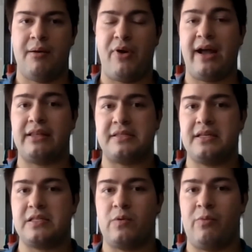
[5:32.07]

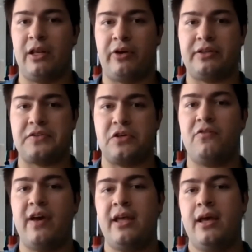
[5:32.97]
practices when we look at the
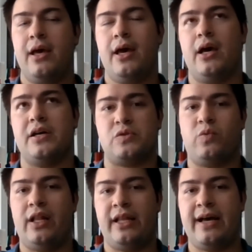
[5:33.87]
survey, as
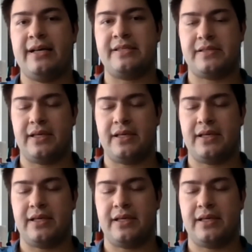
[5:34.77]
well as